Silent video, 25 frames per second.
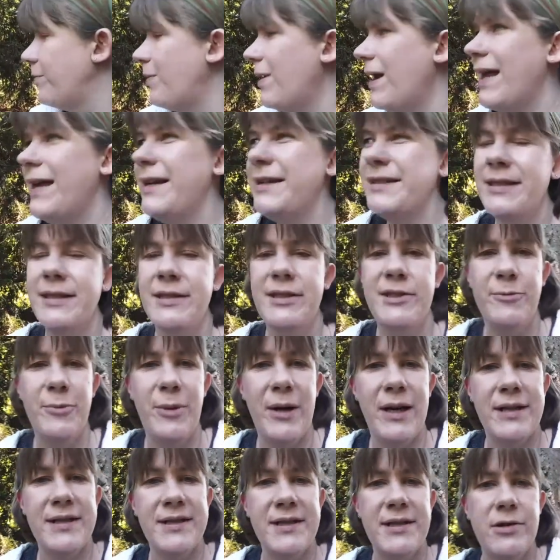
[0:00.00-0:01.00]
place and
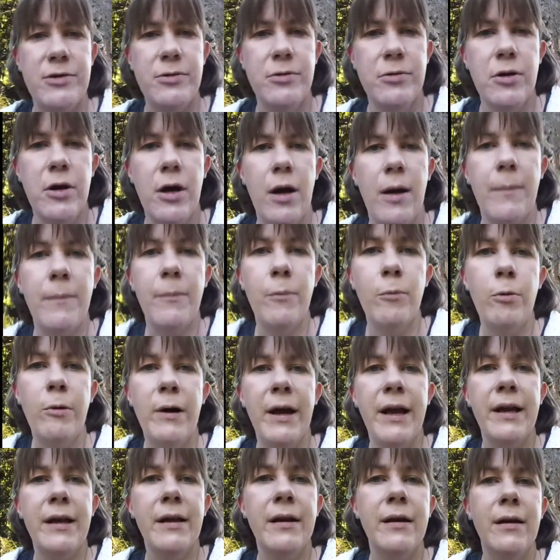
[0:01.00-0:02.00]
space to come
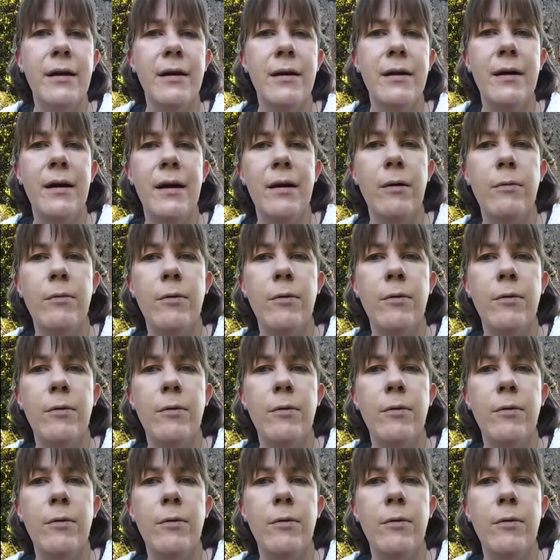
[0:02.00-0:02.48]
when I